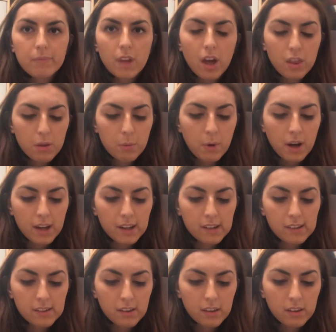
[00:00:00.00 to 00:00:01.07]

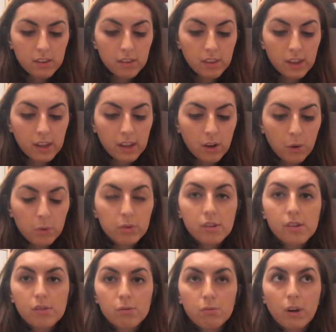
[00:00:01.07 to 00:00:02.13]
Otherwise, the
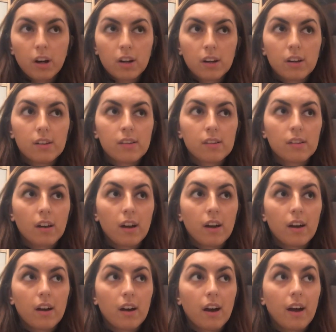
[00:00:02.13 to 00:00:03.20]
oldest records
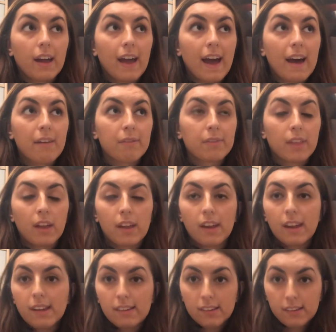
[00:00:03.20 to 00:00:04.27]
I have that
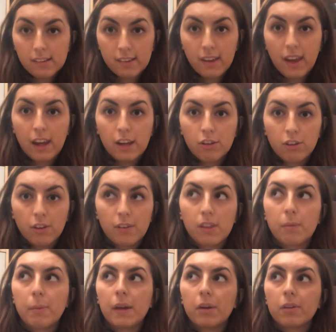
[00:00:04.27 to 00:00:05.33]
isn't Hey Jude,
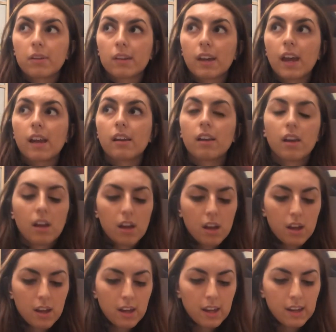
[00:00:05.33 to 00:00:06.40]
The Beatles Again
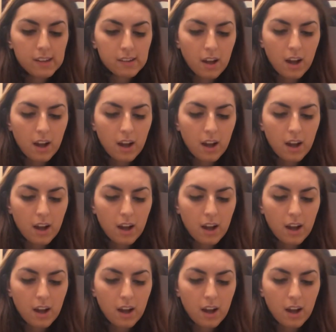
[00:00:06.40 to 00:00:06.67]
is